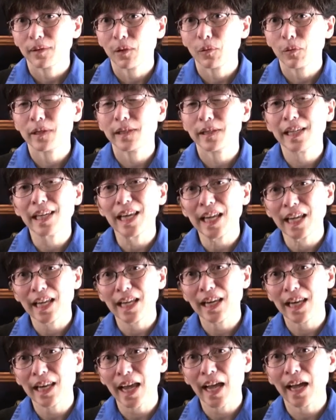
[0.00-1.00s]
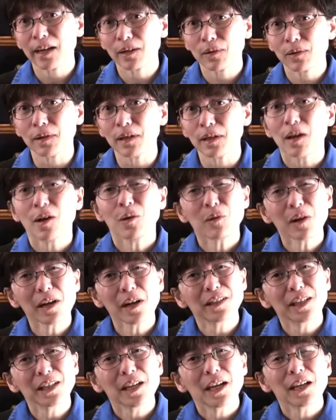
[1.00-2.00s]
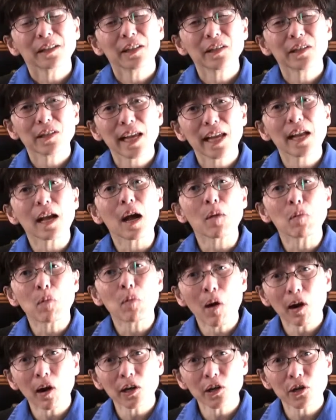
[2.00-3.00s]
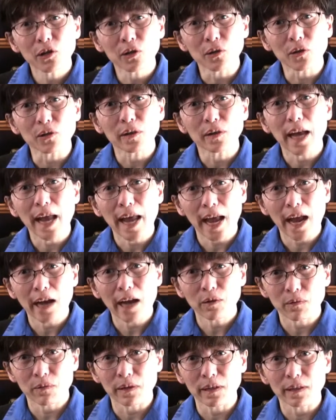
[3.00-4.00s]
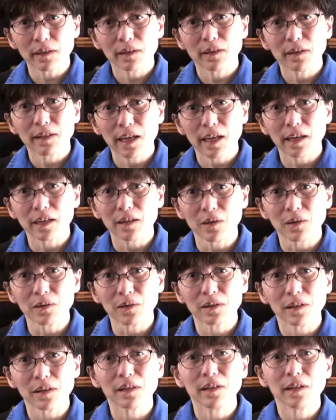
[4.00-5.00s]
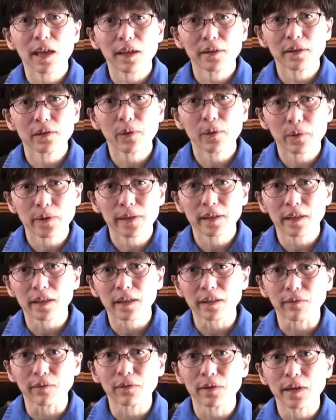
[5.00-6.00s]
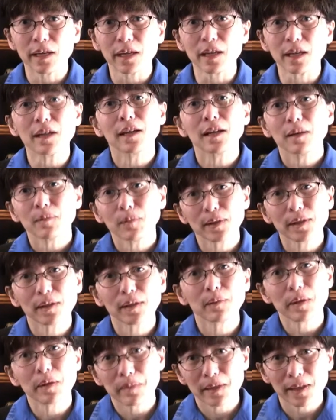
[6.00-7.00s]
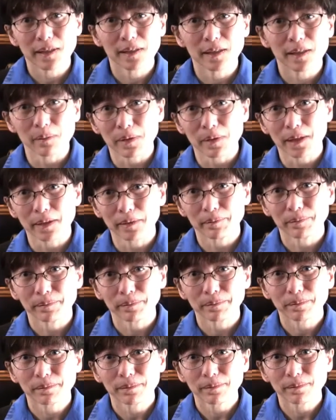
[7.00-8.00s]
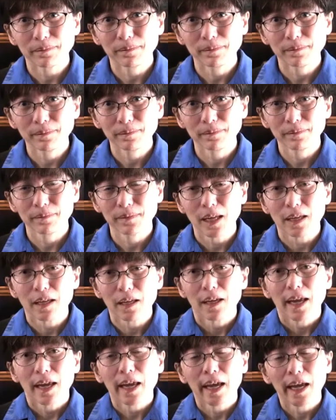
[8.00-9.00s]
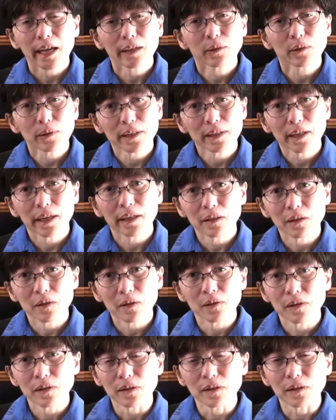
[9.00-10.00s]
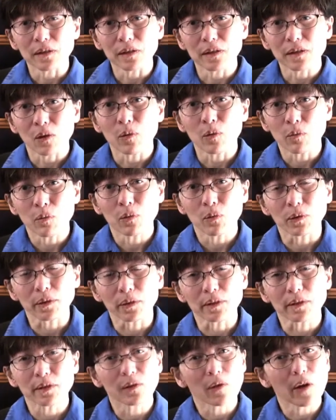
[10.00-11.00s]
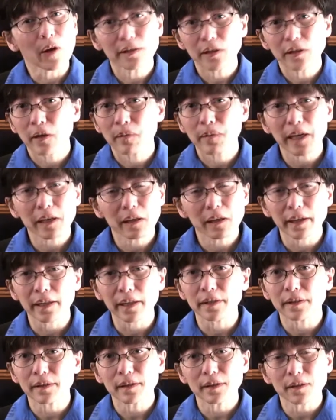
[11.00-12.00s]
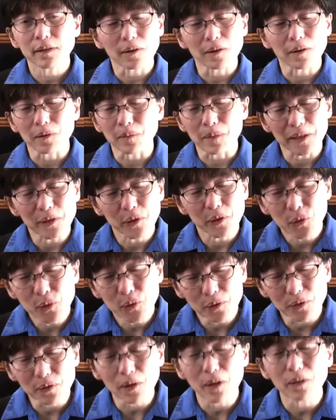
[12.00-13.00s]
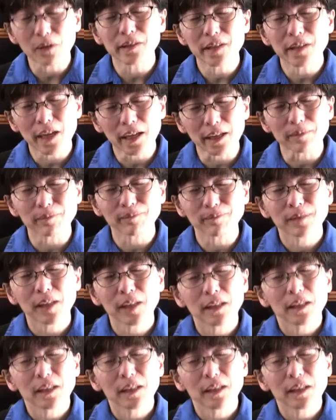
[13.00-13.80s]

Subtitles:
There was an inaccurate, well, let's say a partial accurate diagnosis. Yes, there was schizophrenia, but somebody missed something. Accurate diagnosis is so important. So I tell my clients, or my students all the time,